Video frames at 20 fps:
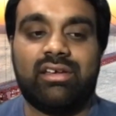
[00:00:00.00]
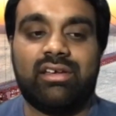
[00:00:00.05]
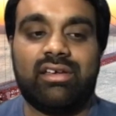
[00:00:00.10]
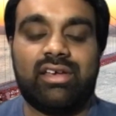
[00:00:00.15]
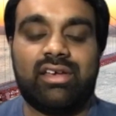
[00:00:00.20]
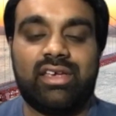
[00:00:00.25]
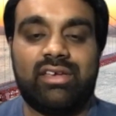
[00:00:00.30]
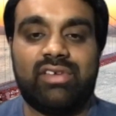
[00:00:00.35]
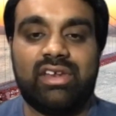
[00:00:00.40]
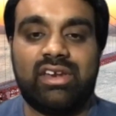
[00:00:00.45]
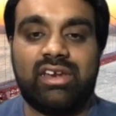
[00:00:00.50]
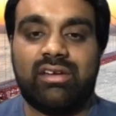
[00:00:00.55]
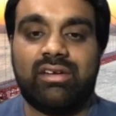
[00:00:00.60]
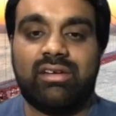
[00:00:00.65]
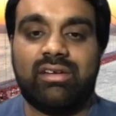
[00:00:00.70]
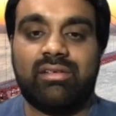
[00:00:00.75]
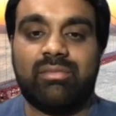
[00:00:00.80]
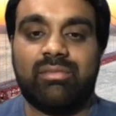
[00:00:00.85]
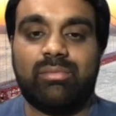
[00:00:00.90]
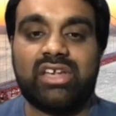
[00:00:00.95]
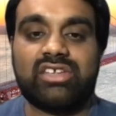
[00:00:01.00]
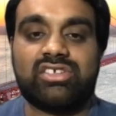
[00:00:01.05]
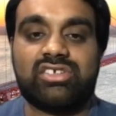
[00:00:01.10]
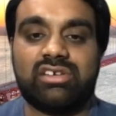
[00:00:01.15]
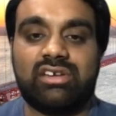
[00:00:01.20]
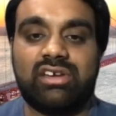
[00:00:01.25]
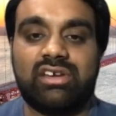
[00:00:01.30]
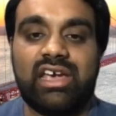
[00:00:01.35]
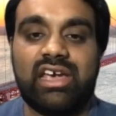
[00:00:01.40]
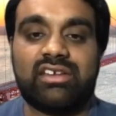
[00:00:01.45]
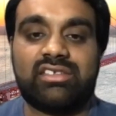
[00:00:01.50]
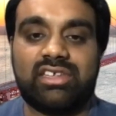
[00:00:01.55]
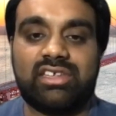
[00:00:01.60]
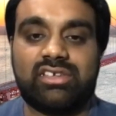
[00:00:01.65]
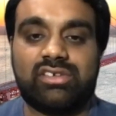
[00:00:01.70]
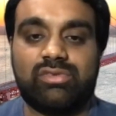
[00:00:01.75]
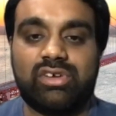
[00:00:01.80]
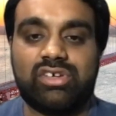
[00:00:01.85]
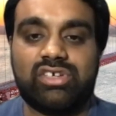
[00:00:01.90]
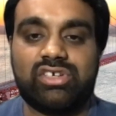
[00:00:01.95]
even in much dire
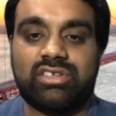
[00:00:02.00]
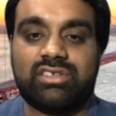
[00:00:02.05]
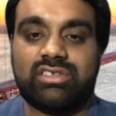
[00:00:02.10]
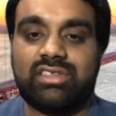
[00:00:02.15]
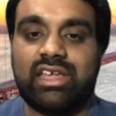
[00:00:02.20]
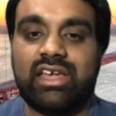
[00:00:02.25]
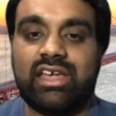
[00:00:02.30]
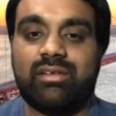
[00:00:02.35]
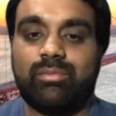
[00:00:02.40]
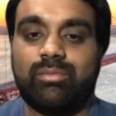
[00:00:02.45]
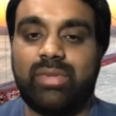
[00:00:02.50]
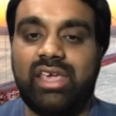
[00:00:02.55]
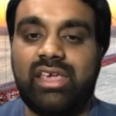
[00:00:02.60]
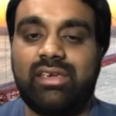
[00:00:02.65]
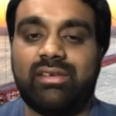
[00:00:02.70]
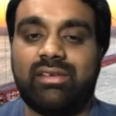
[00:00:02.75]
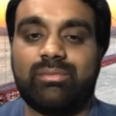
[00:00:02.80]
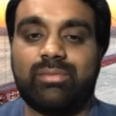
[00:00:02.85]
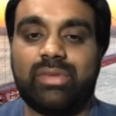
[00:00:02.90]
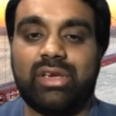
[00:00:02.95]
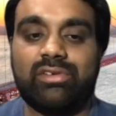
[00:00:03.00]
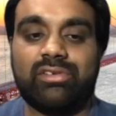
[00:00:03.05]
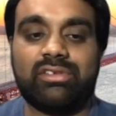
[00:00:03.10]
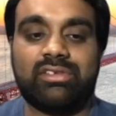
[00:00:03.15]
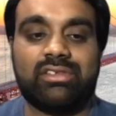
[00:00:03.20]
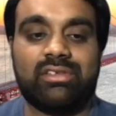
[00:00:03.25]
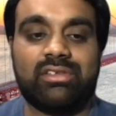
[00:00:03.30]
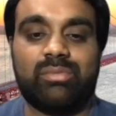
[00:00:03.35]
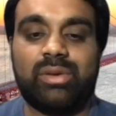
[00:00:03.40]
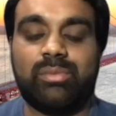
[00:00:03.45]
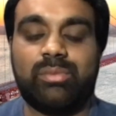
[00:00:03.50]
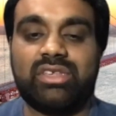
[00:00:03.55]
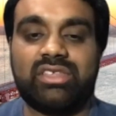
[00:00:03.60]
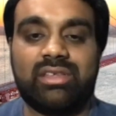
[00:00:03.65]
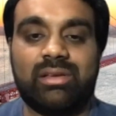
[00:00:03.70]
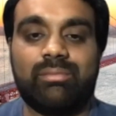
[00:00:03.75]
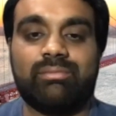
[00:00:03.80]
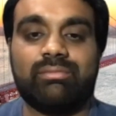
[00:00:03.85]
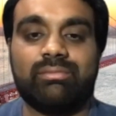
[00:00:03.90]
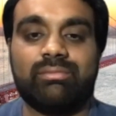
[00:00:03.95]
situations than me, because maybe
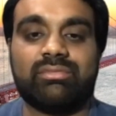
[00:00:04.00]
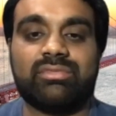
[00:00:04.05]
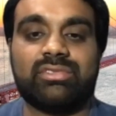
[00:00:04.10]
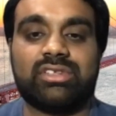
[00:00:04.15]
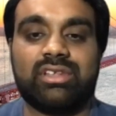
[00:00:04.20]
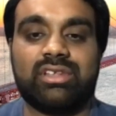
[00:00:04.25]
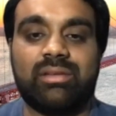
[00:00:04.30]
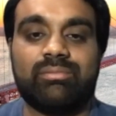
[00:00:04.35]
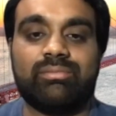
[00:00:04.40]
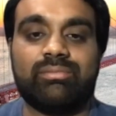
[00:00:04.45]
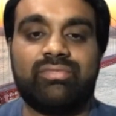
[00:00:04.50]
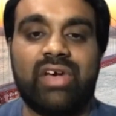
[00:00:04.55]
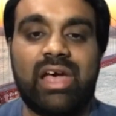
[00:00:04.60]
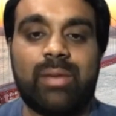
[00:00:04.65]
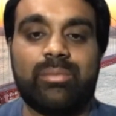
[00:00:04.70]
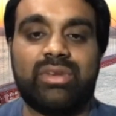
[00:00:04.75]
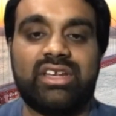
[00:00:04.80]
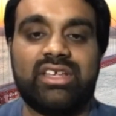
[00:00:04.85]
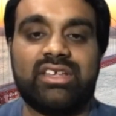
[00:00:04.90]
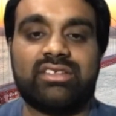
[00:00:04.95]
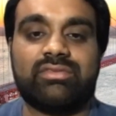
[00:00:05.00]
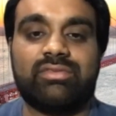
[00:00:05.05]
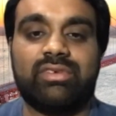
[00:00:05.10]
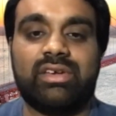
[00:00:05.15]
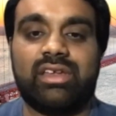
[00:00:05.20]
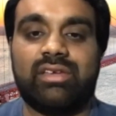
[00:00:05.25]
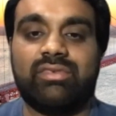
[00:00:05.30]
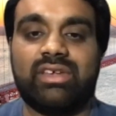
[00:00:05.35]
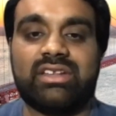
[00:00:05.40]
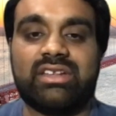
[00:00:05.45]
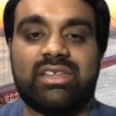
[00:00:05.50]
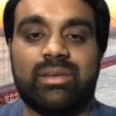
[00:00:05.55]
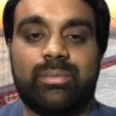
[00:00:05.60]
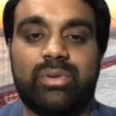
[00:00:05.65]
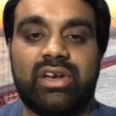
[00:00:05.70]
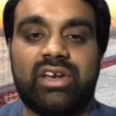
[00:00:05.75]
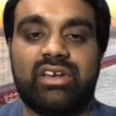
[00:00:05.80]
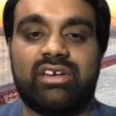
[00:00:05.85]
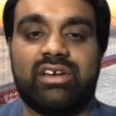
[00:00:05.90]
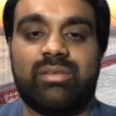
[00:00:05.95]
some families were even
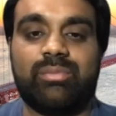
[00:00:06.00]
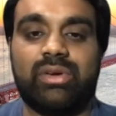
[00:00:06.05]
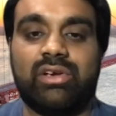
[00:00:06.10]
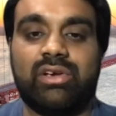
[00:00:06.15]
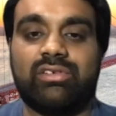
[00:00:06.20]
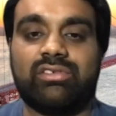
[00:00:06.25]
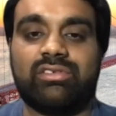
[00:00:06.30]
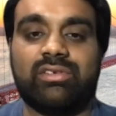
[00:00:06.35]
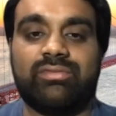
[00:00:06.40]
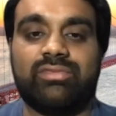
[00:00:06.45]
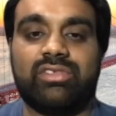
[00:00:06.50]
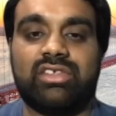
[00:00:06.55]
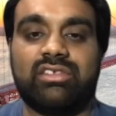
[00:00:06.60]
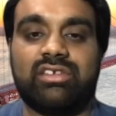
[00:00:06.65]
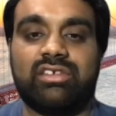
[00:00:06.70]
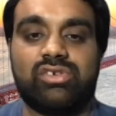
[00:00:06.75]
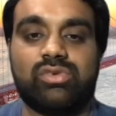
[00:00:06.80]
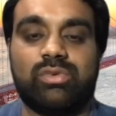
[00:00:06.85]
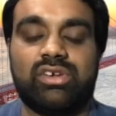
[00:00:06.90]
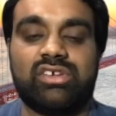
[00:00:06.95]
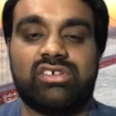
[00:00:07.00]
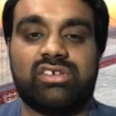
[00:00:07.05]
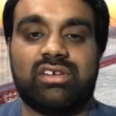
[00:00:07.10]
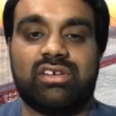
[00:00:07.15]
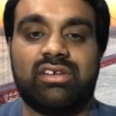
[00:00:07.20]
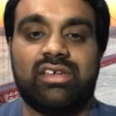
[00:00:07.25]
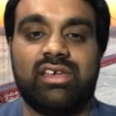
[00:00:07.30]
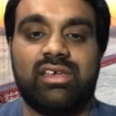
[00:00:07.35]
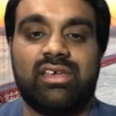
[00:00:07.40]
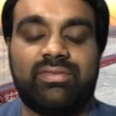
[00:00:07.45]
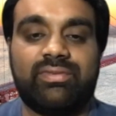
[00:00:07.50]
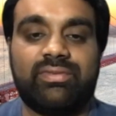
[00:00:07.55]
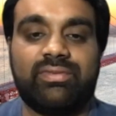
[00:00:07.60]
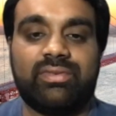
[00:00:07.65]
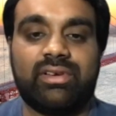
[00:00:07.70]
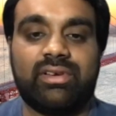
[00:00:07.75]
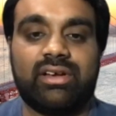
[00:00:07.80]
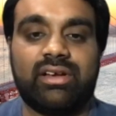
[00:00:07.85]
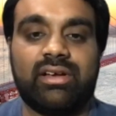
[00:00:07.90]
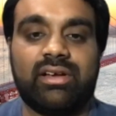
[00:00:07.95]
separated because of the situation.
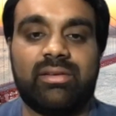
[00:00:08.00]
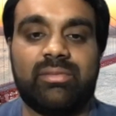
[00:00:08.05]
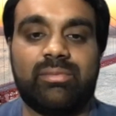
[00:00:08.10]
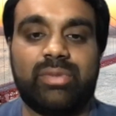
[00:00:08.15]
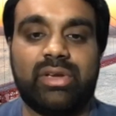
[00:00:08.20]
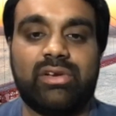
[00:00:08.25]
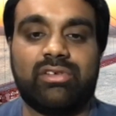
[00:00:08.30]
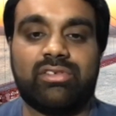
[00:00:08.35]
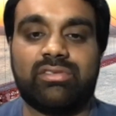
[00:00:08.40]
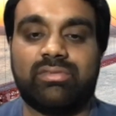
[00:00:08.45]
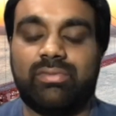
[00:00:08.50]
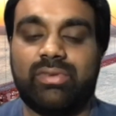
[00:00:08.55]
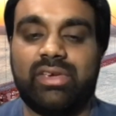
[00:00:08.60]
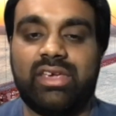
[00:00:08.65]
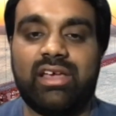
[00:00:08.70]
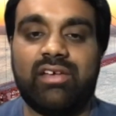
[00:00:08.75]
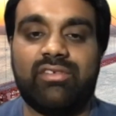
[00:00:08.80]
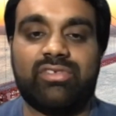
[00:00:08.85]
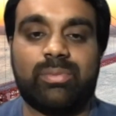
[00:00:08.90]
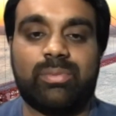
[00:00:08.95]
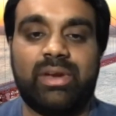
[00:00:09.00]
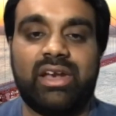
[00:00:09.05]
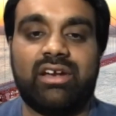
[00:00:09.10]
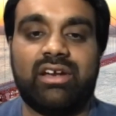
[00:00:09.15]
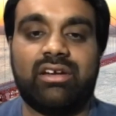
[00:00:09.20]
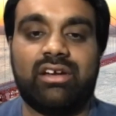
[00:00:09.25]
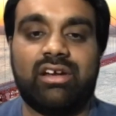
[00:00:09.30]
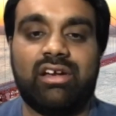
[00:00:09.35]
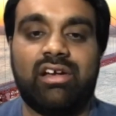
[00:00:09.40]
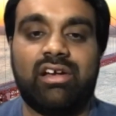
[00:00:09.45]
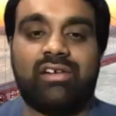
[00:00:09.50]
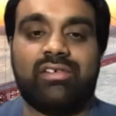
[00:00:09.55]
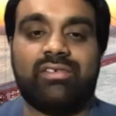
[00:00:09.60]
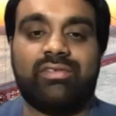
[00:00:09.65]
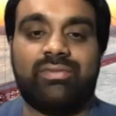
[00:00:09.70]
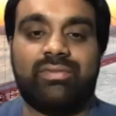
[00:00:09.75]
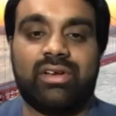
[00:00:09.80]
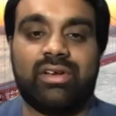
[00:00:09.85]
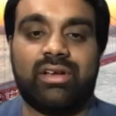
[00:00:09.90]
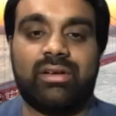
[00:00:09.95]
Because we have spent a lot of
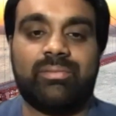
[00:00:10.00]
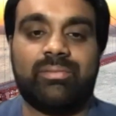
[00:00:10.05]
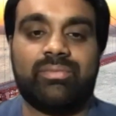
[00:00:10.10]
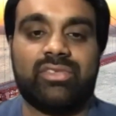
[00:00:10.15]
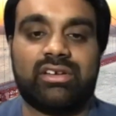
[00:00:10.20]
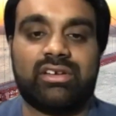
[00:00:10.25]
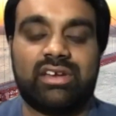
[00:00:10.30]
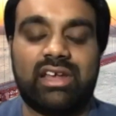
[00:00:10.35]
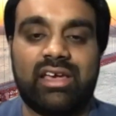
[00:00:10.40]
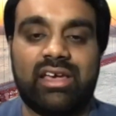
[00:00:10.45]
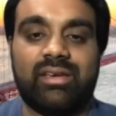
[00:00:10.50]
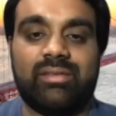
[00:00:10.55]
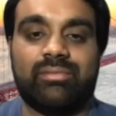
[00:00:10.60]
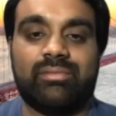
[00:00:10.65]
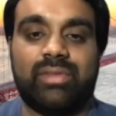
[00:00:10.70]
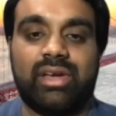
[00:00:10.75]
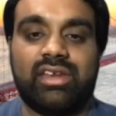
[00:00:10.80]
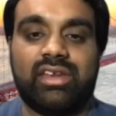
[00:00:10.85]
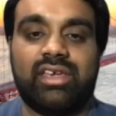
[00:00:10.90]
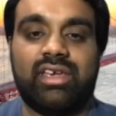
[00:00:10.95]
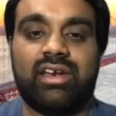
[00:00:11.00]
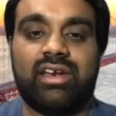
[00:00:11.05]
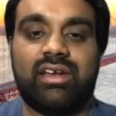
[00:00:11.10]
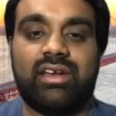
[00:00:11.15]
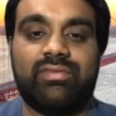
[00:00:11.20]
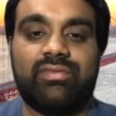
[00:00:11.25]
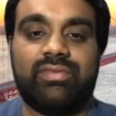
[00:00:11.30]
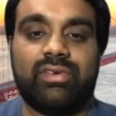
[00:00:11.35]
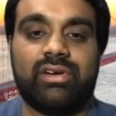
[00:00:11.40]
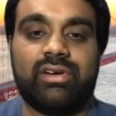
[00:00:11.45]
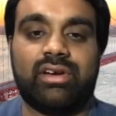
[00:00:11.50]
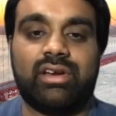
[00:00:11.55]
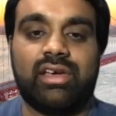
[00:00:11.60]
time, money, and effort.